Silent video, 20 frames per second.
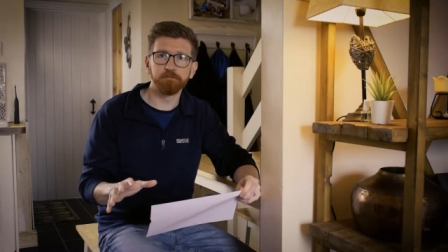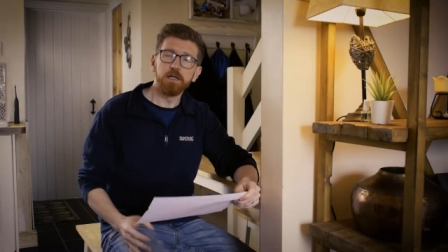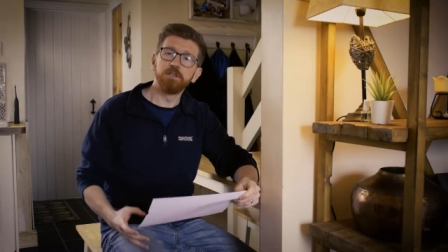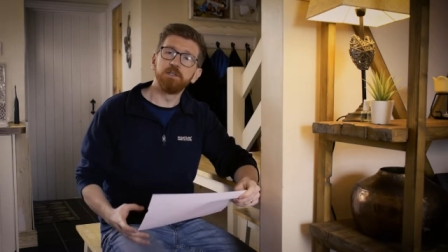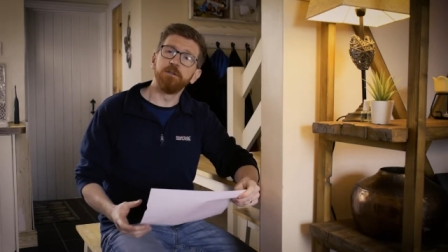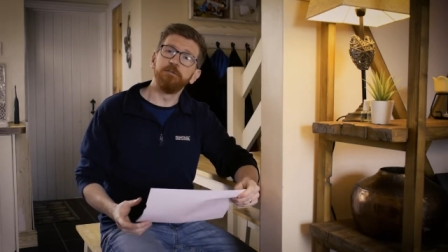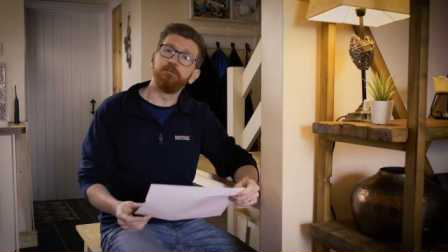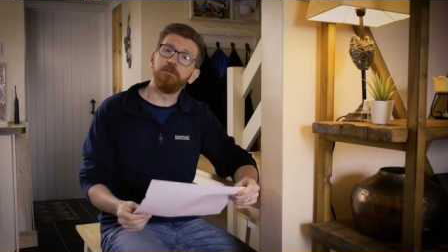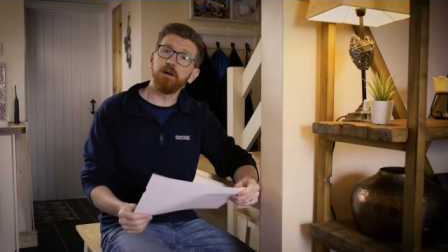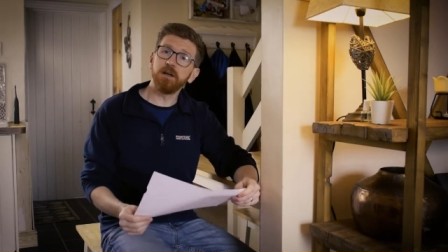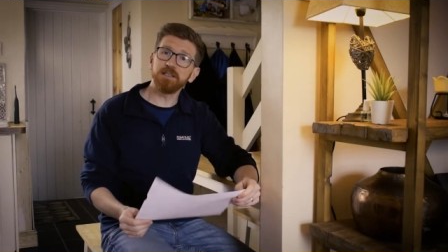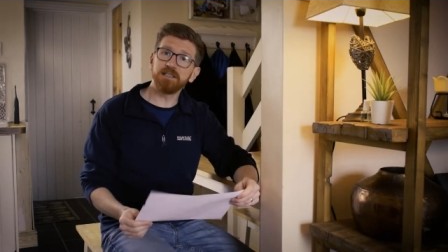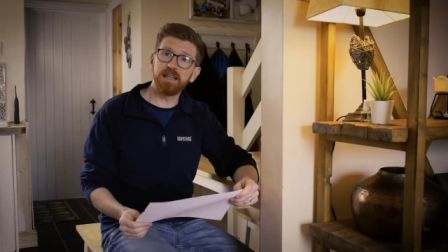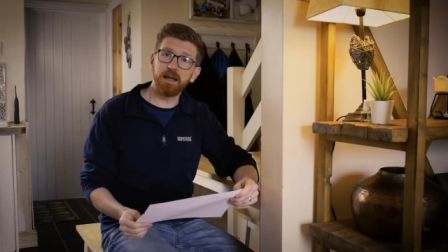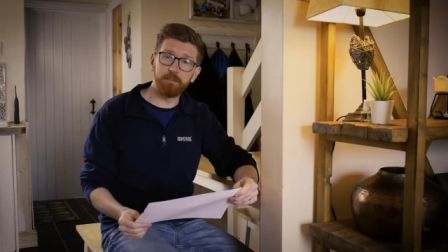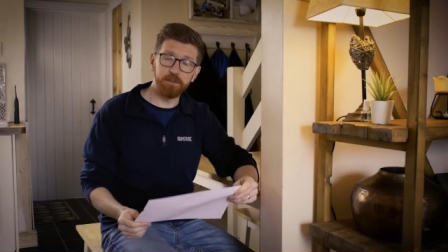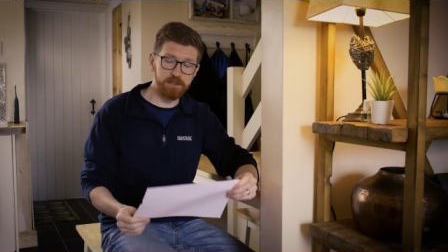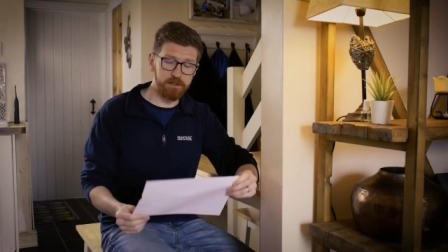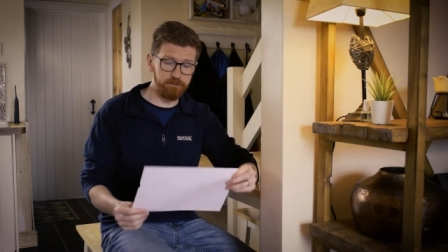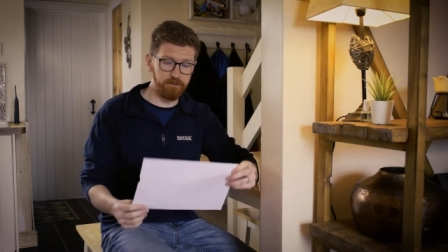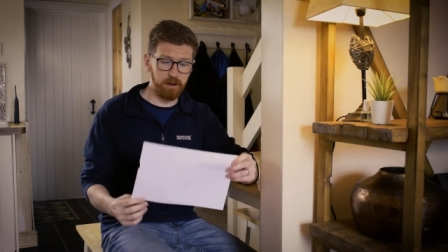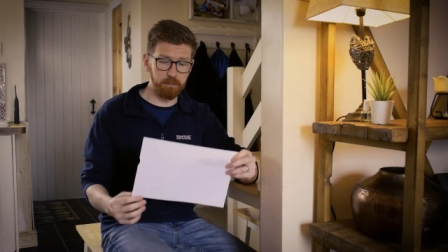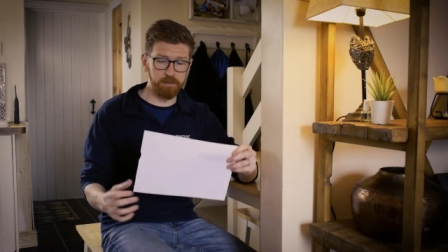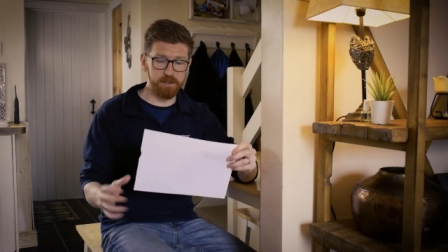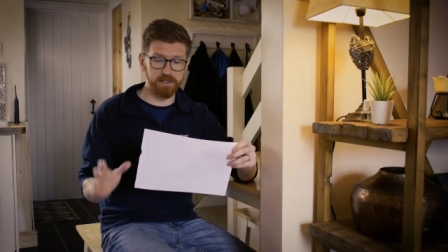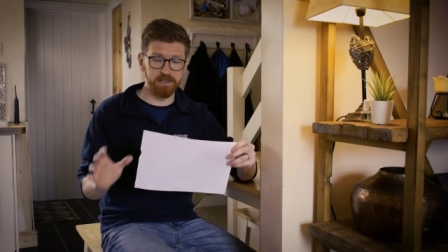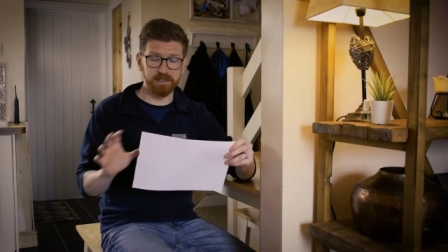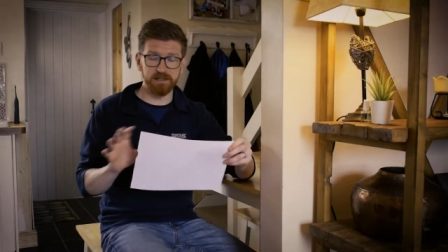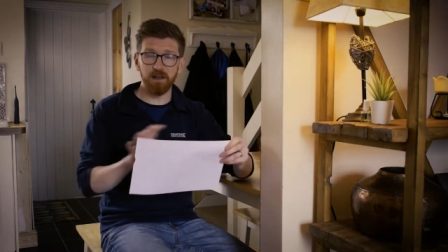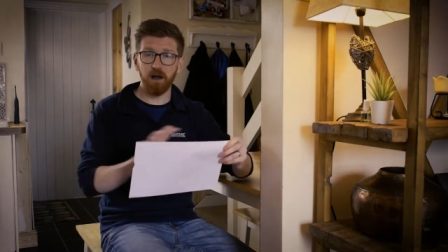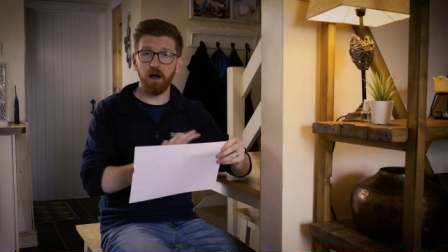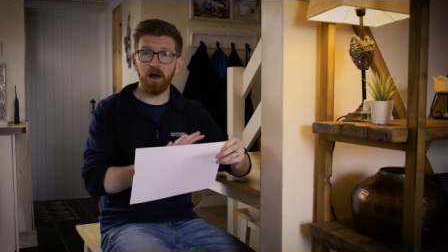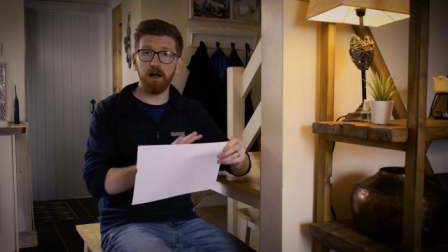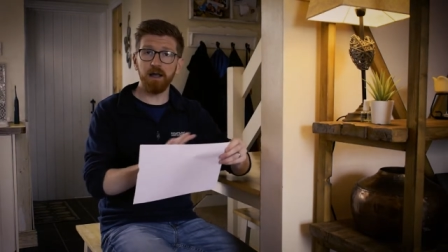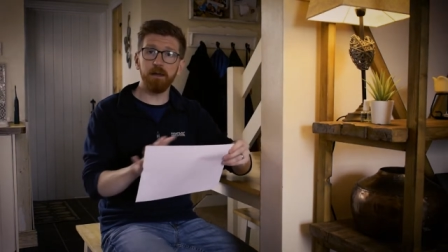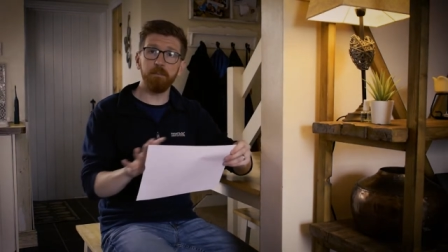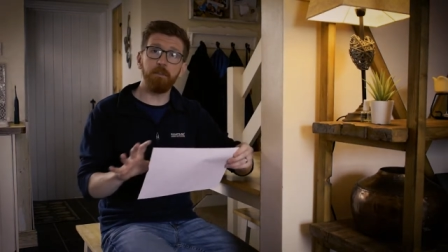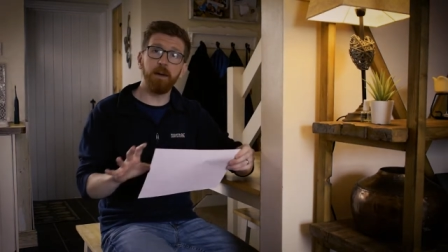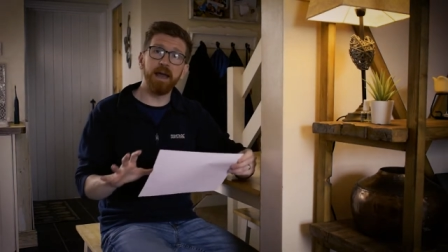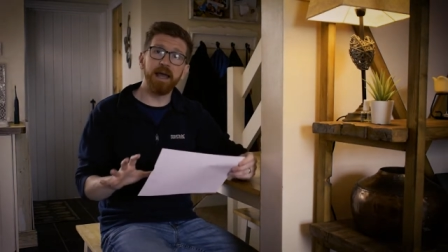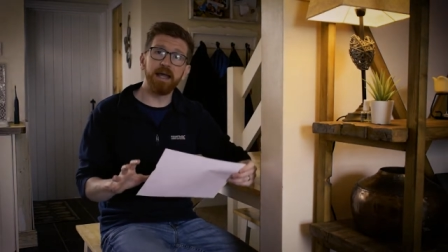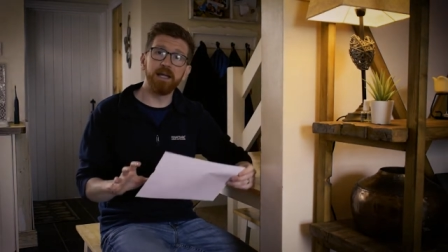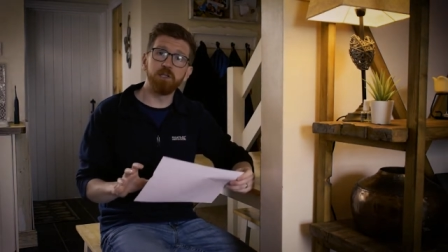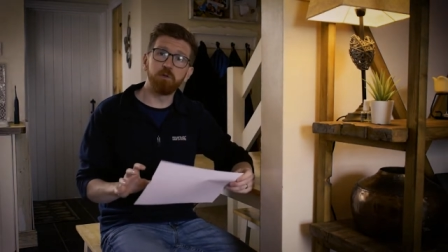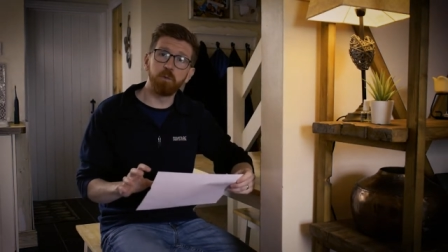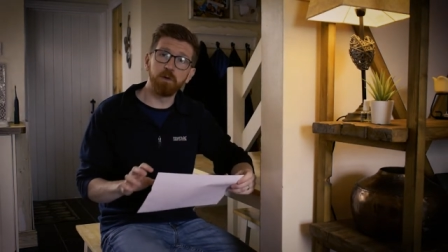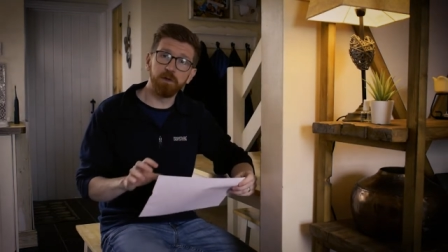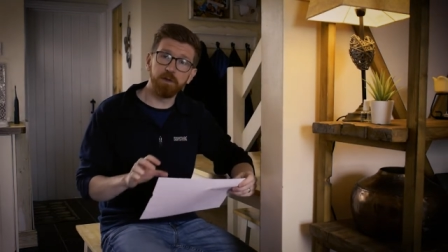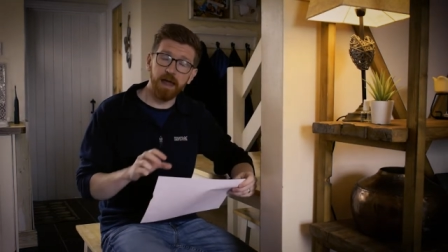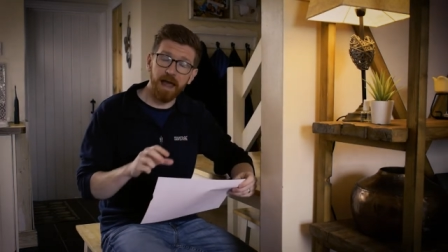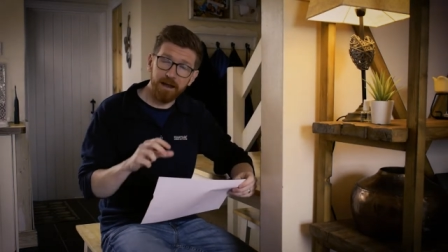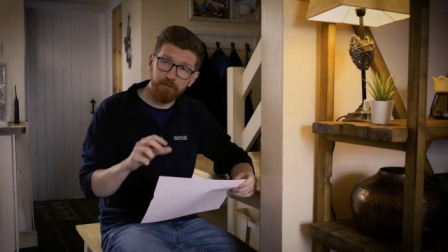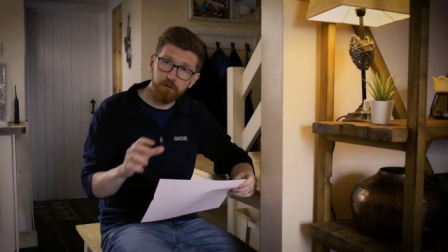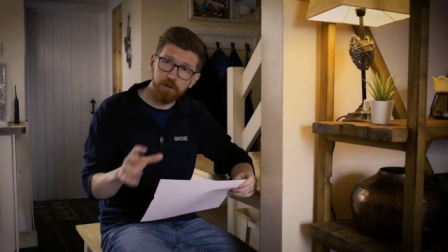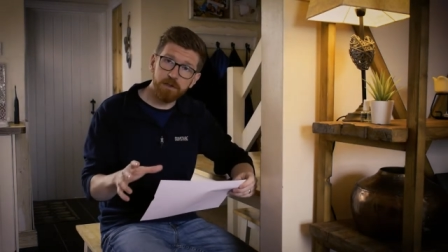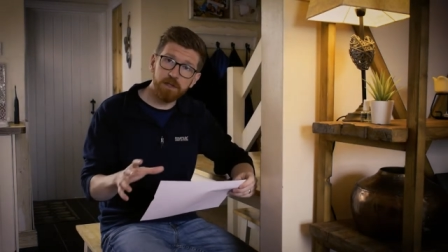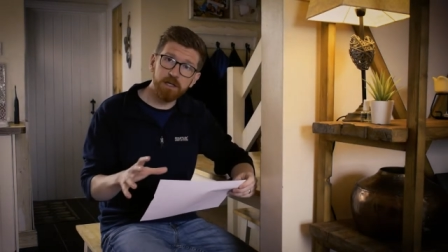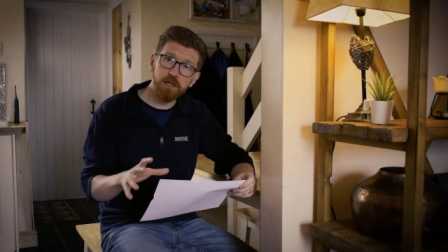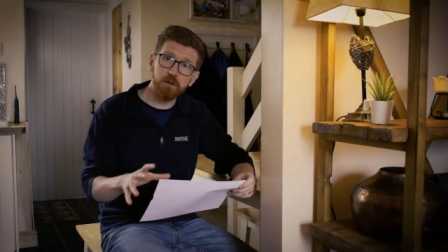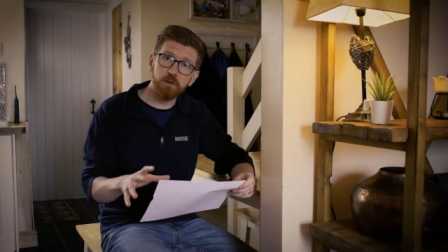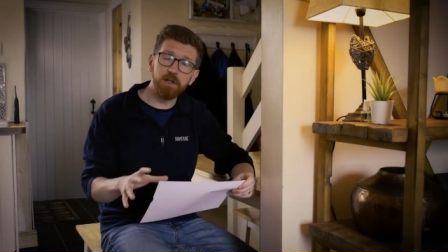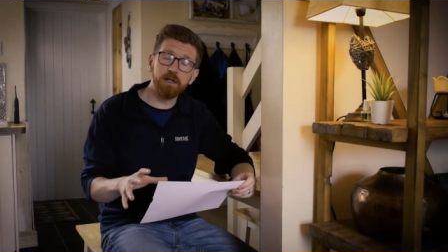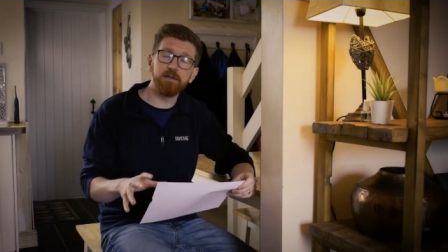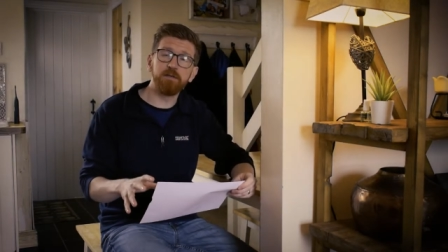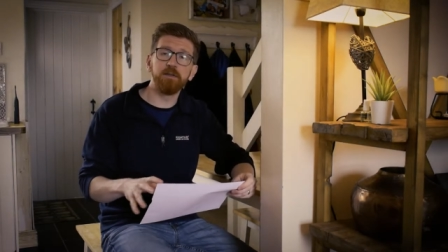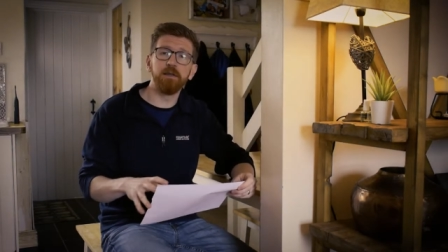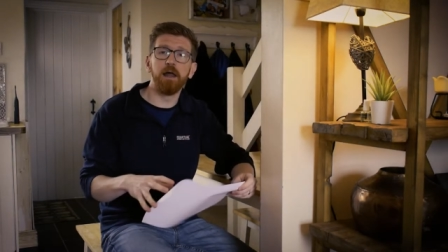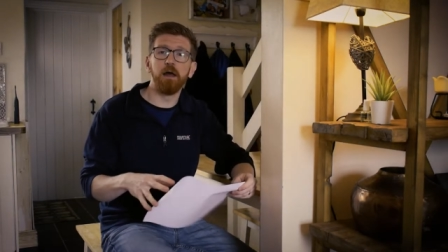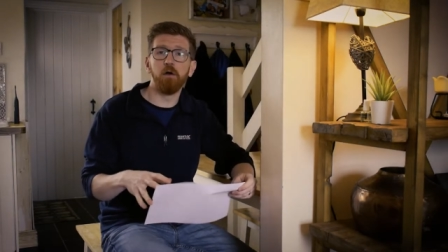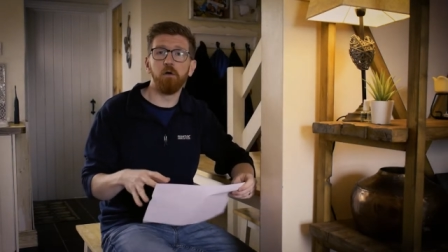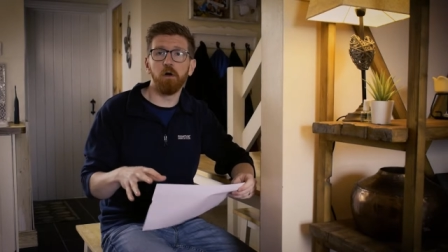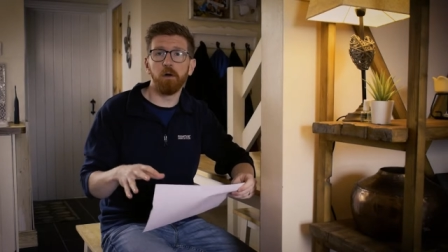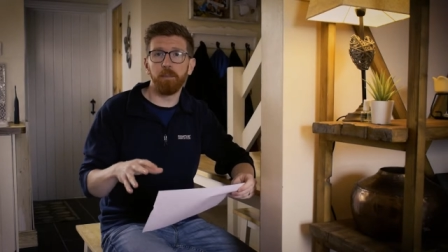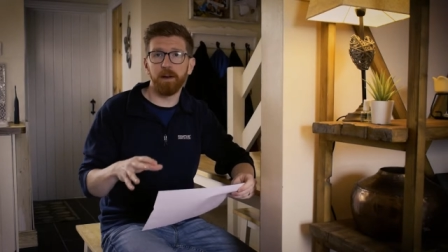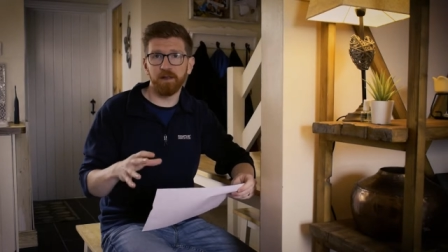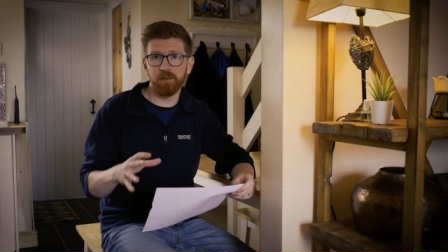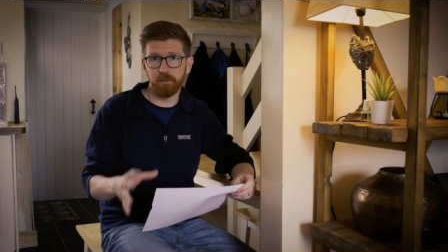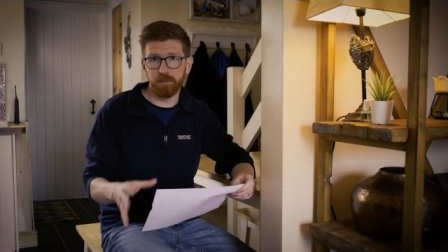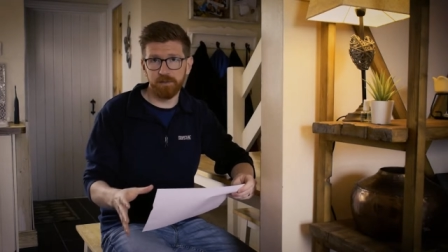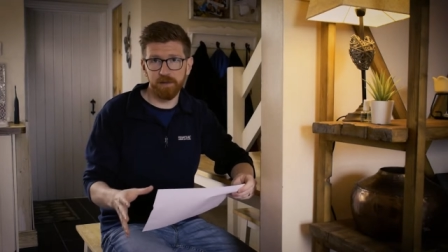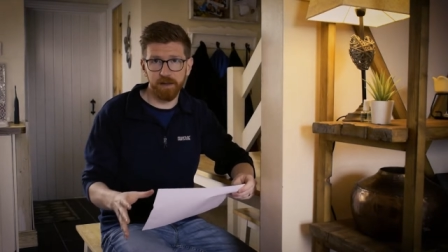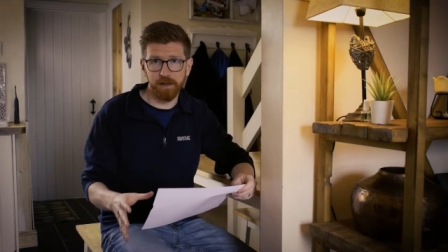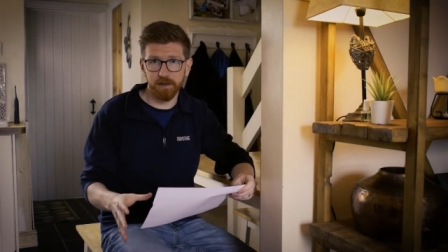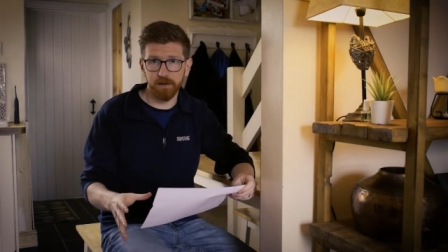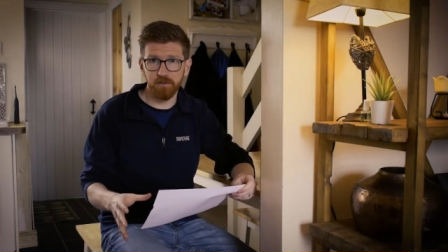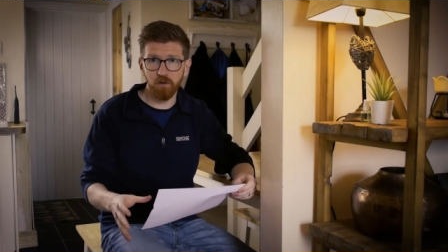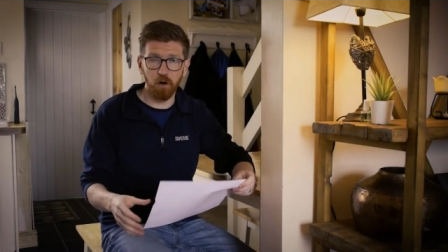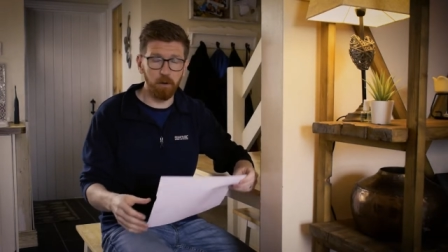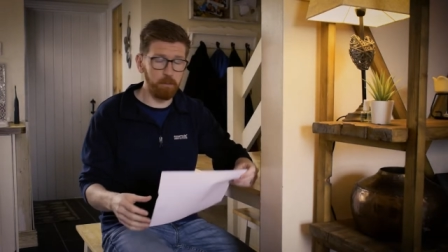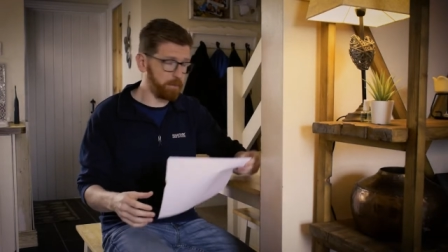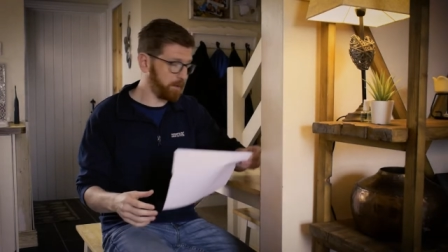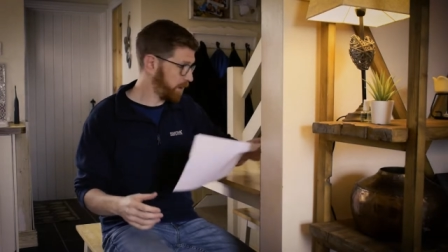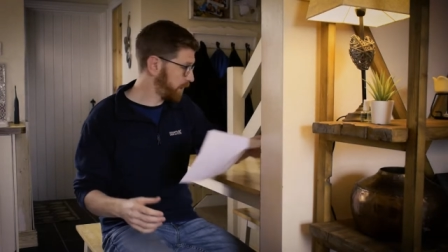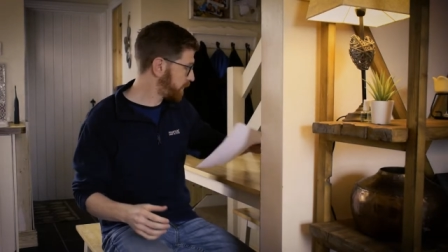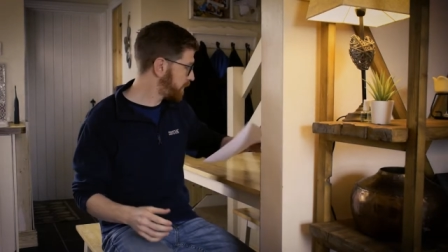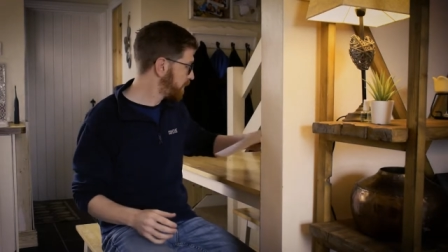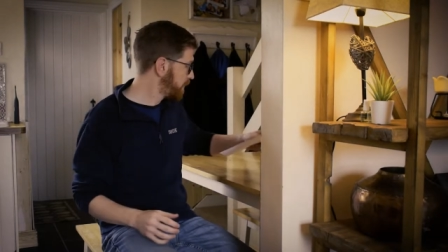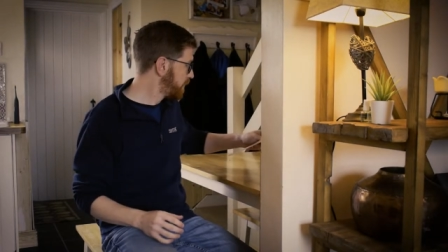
So the first step is to fill up this entire page with everything you need to know about a particular topic.